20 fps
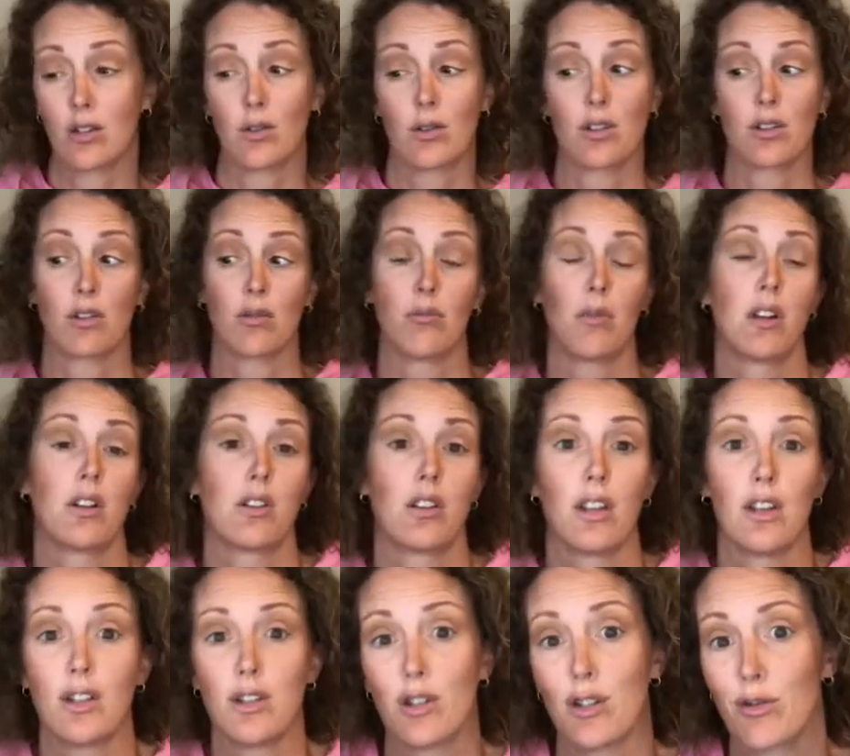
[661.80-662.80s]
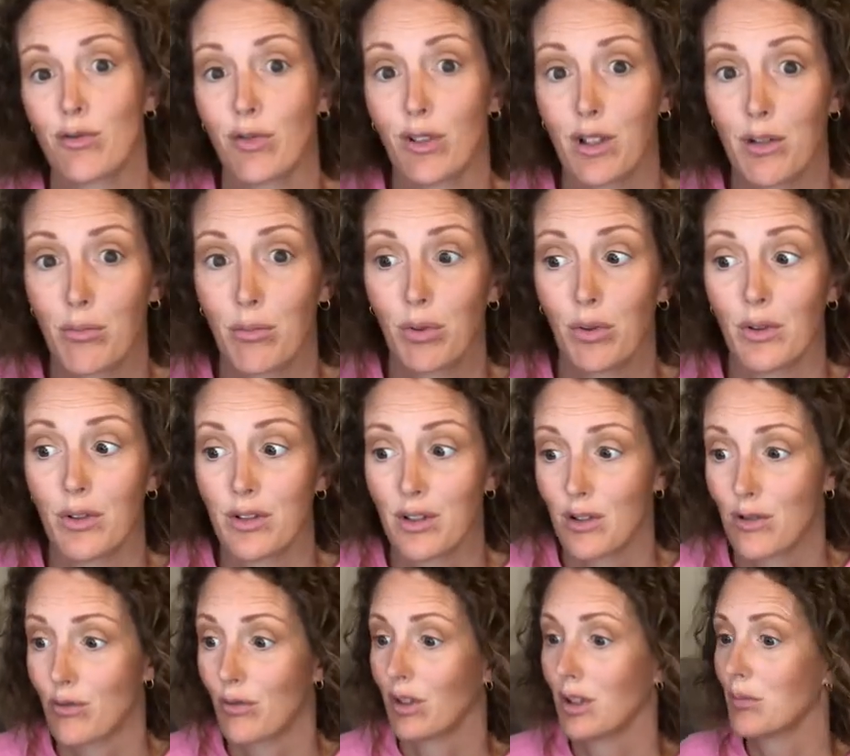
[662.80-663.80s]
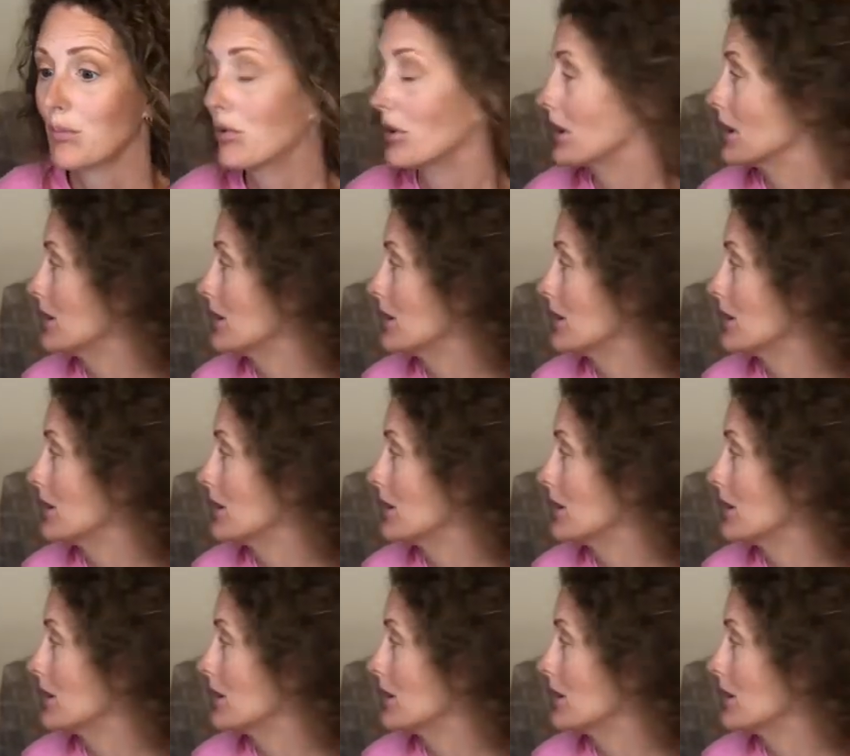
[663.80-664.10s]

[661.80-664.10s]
so much that it just really pulls. It's really pretty.